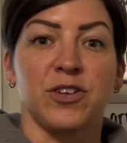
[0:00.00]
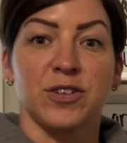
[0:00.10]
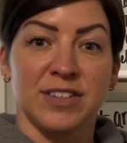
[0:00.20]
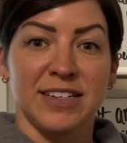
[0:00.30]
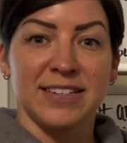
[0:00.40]
your
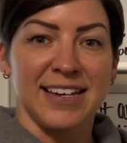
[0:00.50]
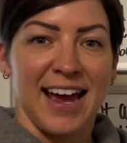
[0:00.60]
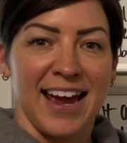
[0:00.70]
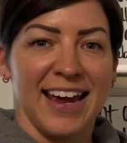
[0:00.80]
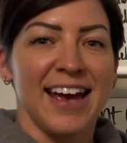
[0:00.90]

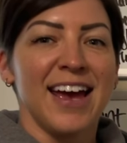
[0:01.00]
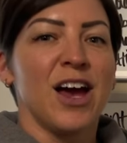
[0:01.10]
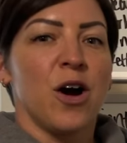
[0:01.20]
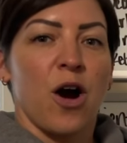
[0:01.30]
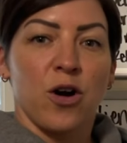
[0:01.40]
CCA,
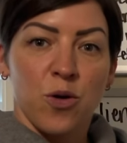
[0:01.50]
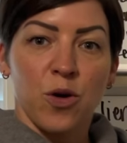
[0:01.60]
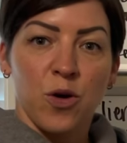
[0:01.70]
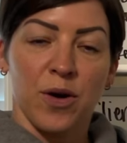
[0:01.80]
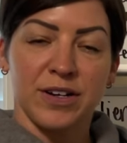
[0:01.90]
our
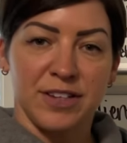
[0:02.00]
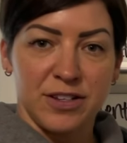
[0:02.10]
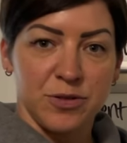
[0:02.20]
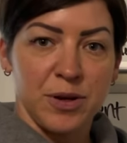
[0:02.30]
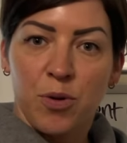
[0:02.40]
core
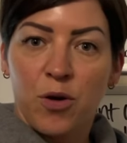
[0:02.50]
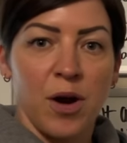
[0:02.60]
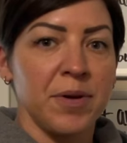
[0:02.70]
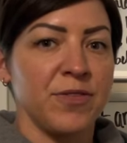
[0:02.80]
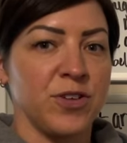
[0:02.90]
accessory
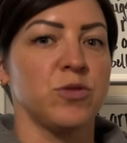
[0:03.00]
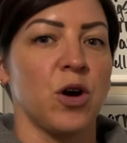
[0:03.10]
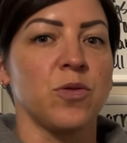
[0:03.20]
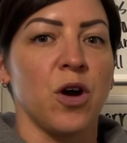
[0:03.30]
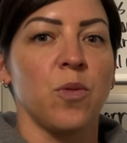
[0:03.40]
program, and if you
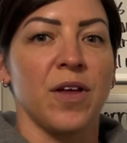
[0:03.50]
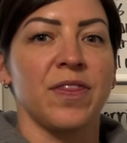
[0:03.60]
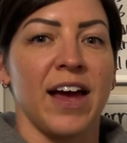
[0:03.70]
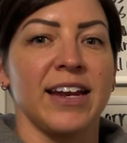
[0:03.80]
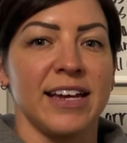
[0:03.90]
don't know what
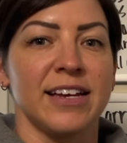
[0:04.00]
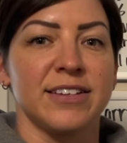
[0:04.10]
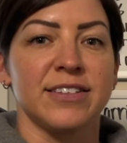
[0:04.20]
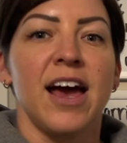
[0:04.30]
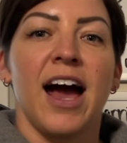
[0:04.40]
that
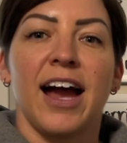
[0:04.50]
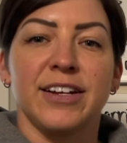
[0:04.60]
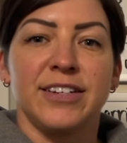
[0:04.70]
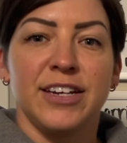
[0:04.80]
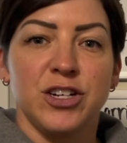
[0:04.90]
is, I
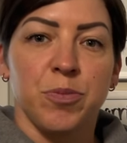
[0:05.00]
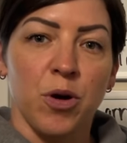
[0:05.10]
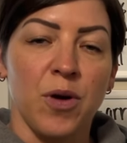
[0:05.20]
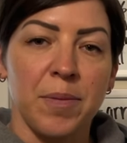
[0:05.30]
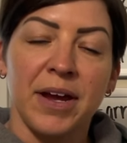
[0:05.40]
teach
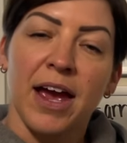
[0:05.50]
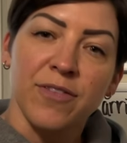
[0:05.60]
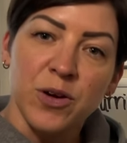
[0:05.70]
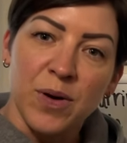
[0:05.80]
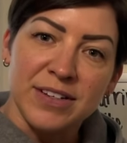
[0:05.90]
programming
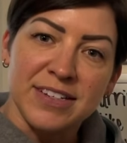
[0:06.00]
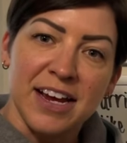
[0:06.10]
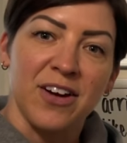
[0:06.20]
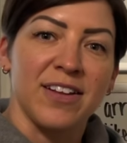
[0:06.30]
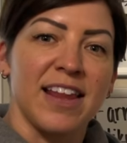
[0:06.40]
every
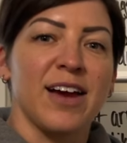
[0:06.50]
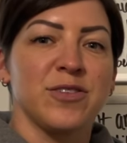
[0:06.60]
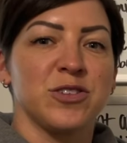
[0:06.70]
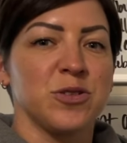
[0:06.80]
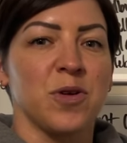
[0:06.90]
Wednesday on a
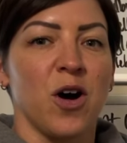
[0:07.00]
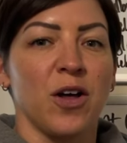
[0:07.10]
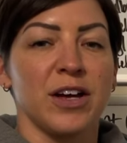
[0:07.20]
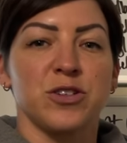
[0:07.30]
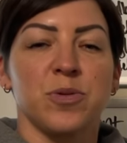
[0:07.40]
live Zoom
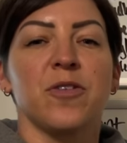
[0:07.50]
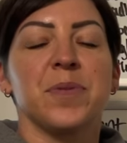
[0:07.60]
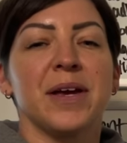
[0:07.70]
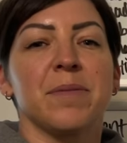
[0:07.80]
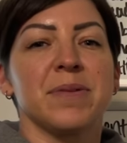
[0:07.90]
call at 12
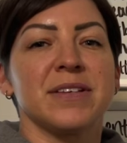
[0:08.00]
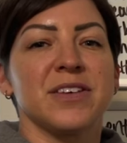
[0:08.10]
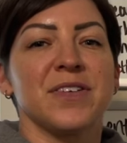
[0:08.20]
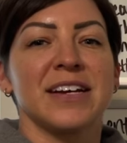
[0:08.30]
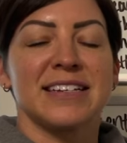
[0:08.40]
p.m.
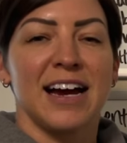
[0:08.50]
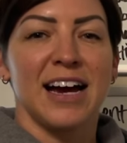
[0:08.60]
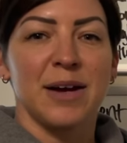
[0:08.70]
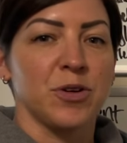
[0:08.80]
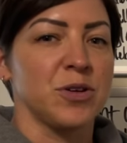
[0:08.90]
Pacific
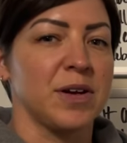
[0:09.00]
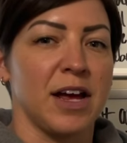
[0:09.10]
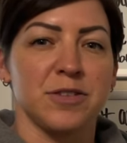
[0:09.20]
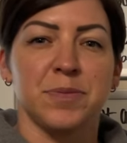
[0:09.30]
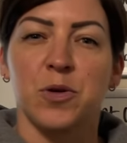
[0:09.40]
time, where you can
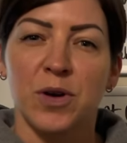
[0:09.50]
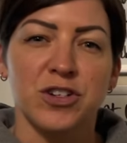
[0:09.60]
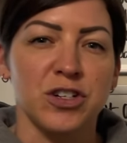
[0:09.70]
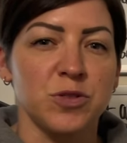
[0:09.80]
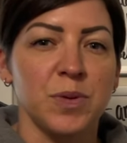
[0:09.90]
ask me
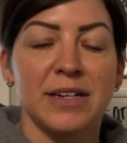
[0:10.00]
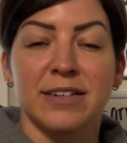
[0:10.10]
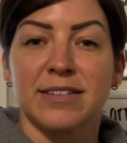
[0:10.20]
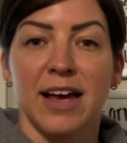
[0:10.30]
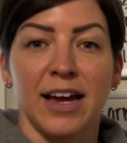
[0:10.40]
questions. We can
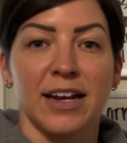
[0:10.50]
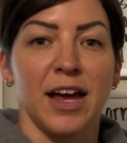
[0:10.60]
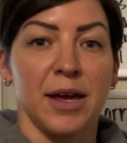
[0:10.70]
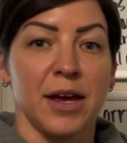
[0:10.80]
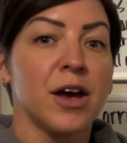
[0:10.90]
design
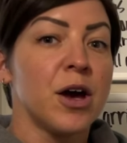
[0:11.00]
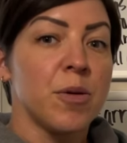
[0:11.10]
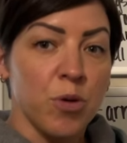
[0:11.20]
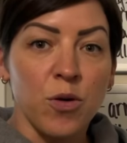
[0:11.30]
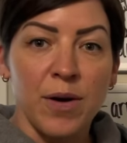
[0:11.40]
a
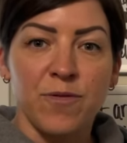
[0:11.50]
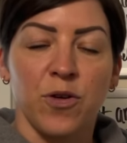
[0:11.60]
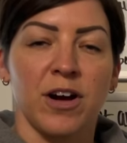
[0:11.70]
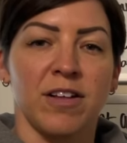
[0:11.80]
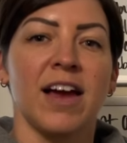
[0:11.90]
program
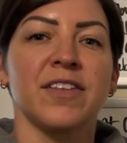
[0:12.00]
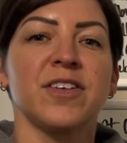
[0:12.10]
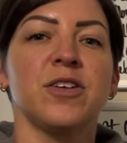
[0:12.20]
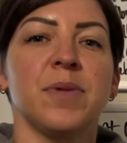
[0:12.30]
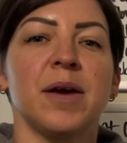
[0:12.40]
for a client
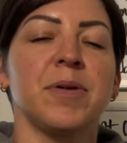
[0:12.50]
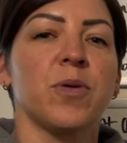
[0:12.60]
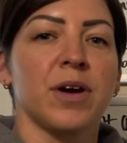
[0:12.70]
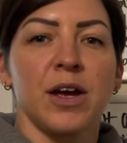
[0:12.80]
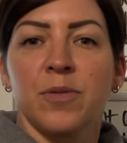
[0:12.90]
that you may be
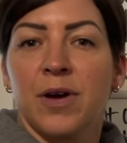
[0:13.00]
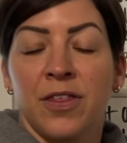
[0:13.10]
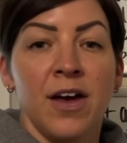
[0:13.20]
working with,